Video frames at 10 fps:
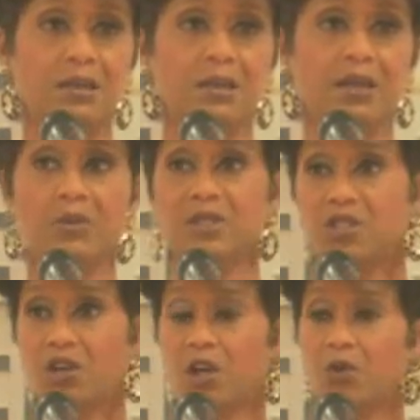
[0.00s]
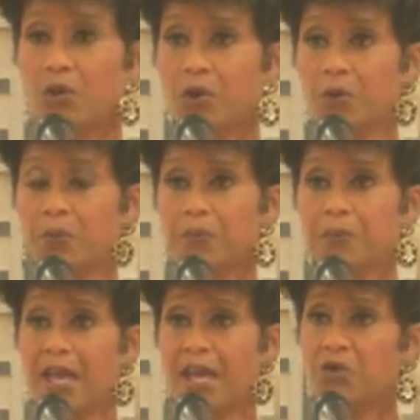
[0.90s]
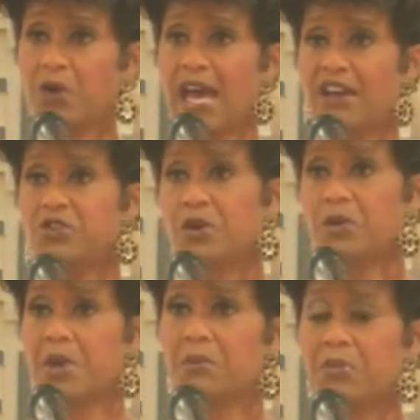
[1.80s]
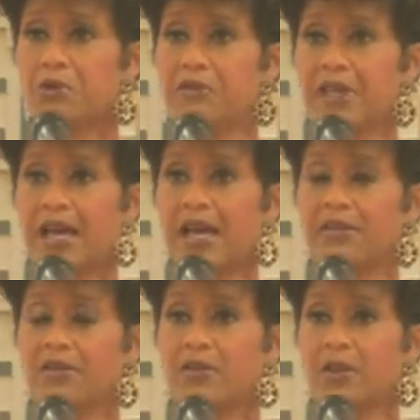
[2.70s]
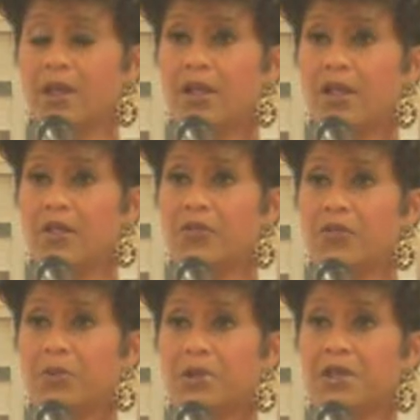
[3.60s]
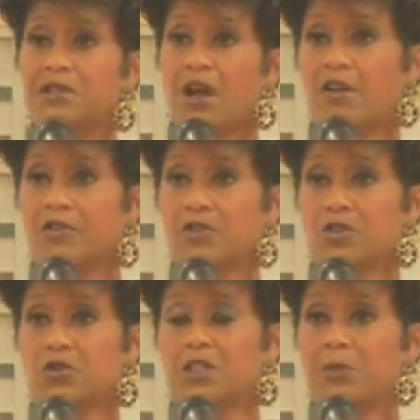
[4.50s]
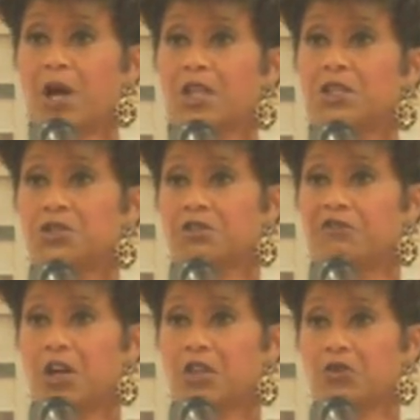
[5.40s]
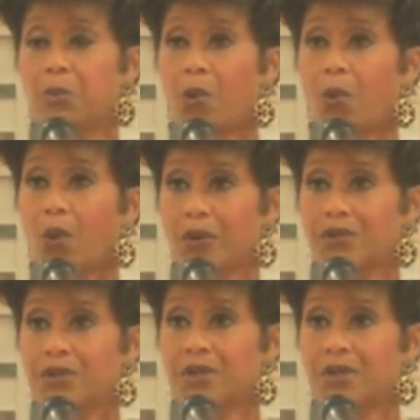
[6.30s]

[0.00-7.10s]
It was a dark room, and you have to remember that the police officers responded to a false report